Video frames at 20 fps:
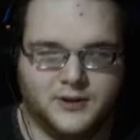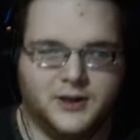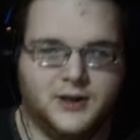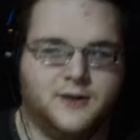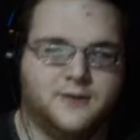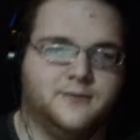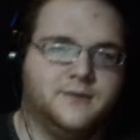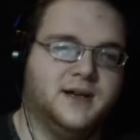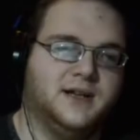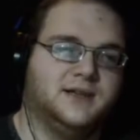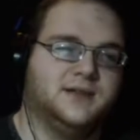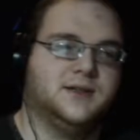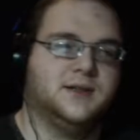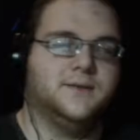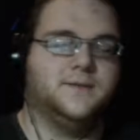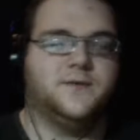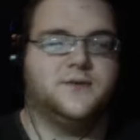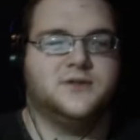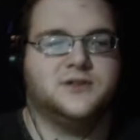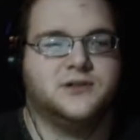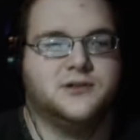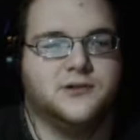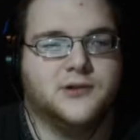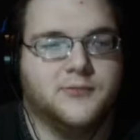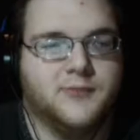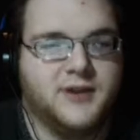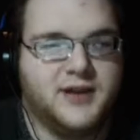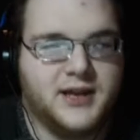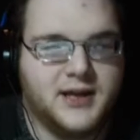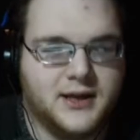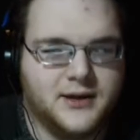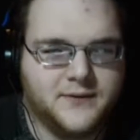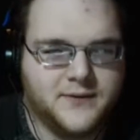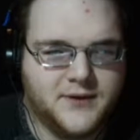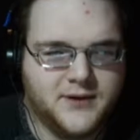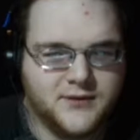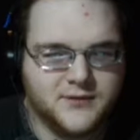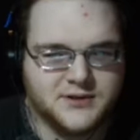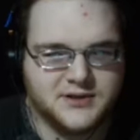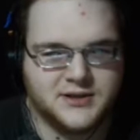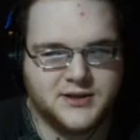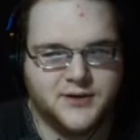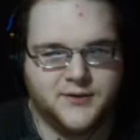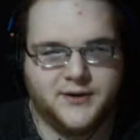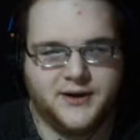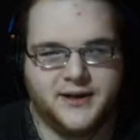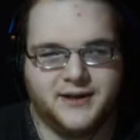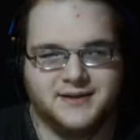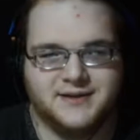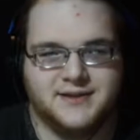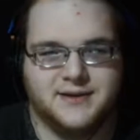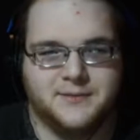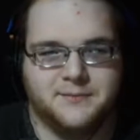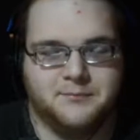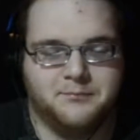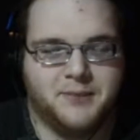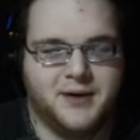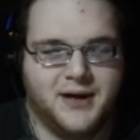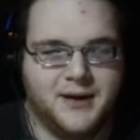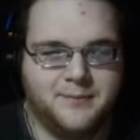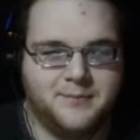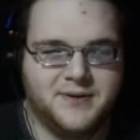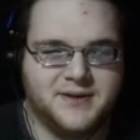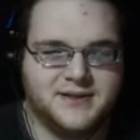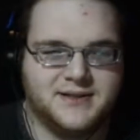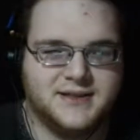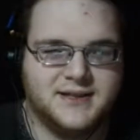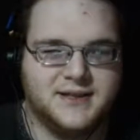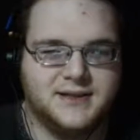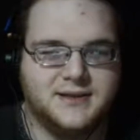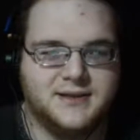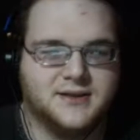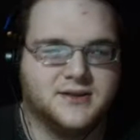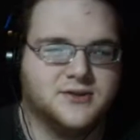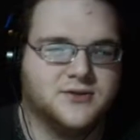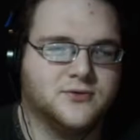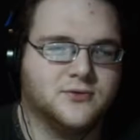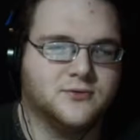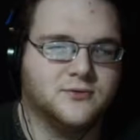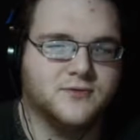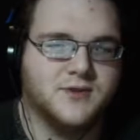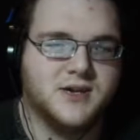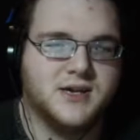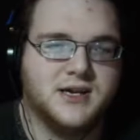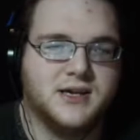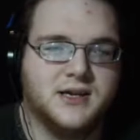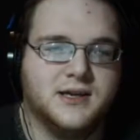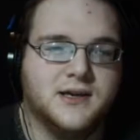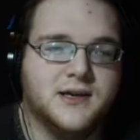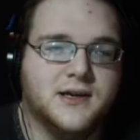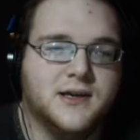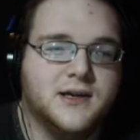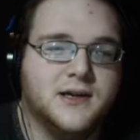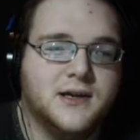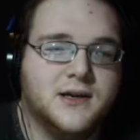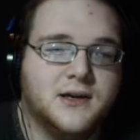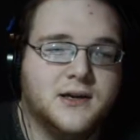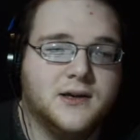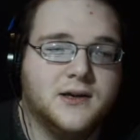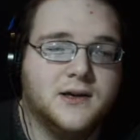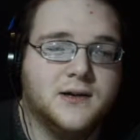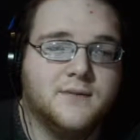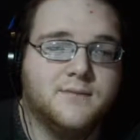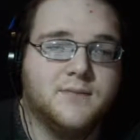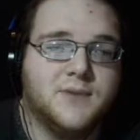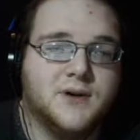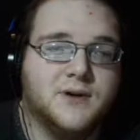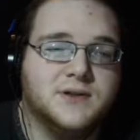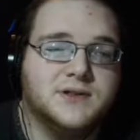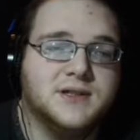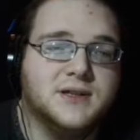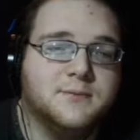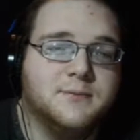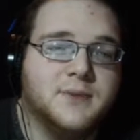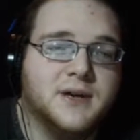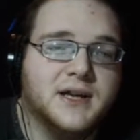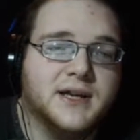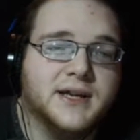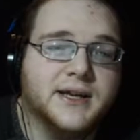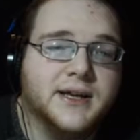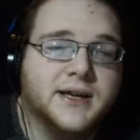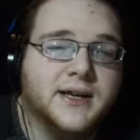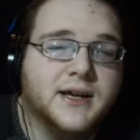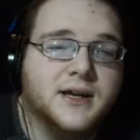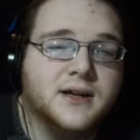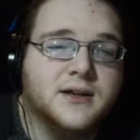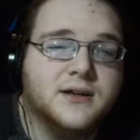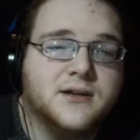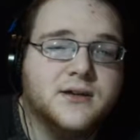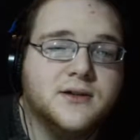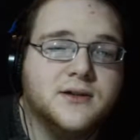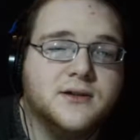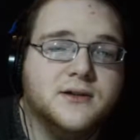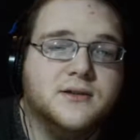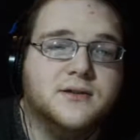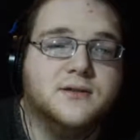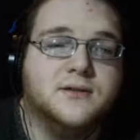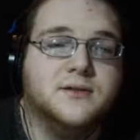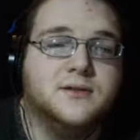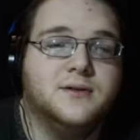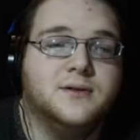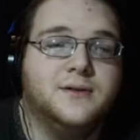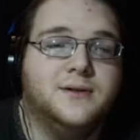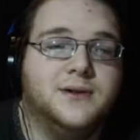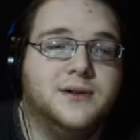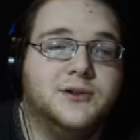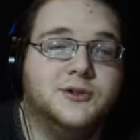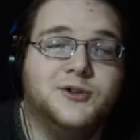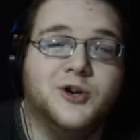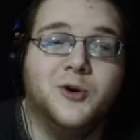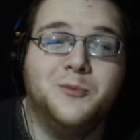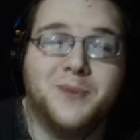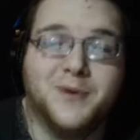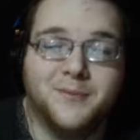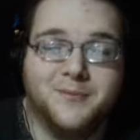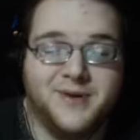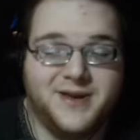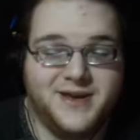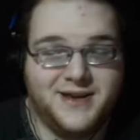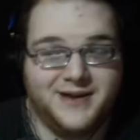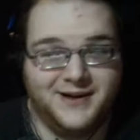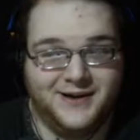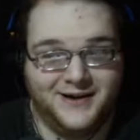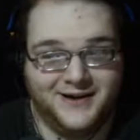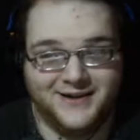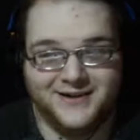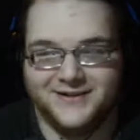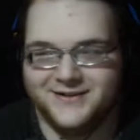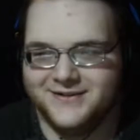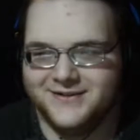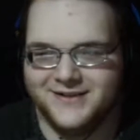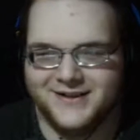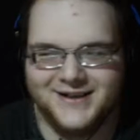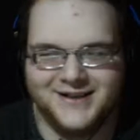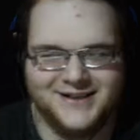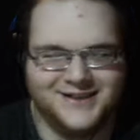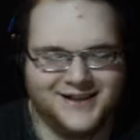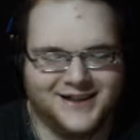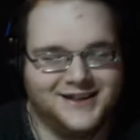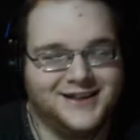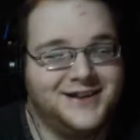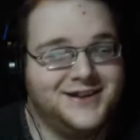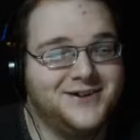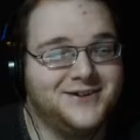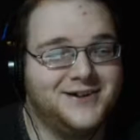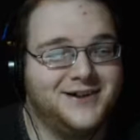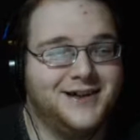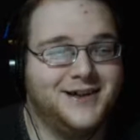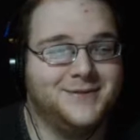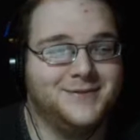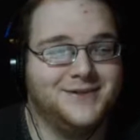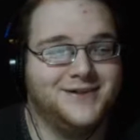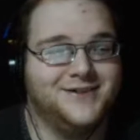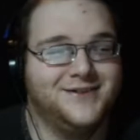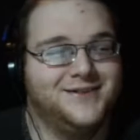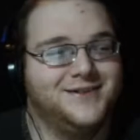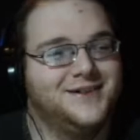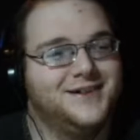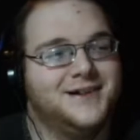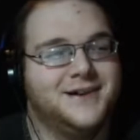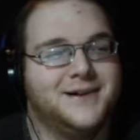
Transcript: Alright, so the first story we have here is known as The Puppet in the Tree. Posted by Dopabeane. I like your name, dude.